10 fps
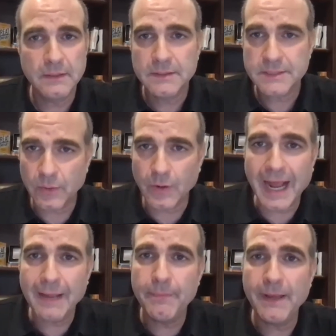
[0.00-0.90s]
So
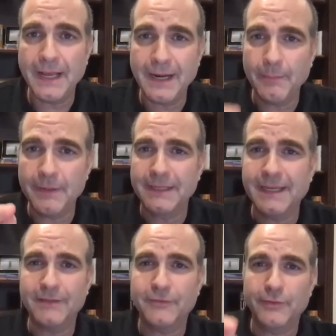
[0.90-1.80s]
I bet, I'm going to
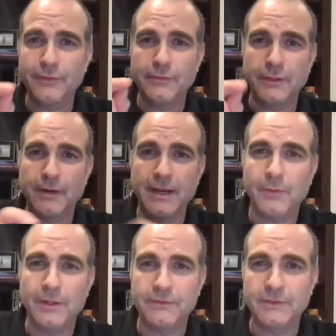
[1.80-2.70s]
guess the great
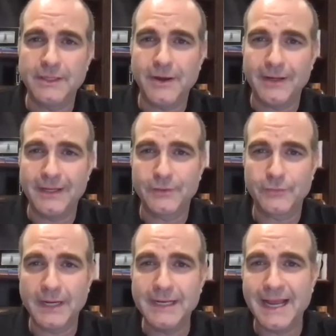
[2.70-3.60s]
ones in the audience
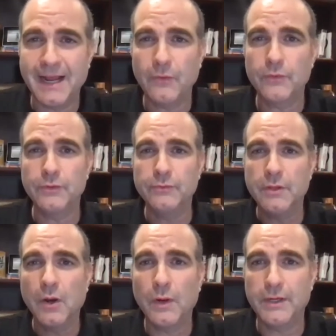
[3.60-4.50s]
right now, you
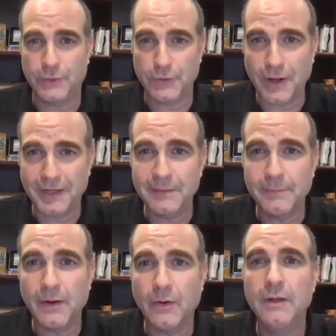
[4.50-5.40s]
know what you're talking
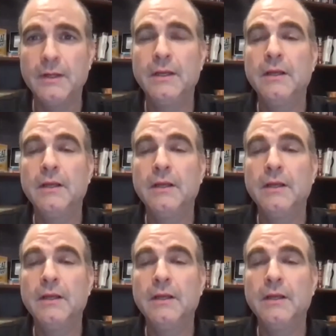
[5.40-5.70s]
about.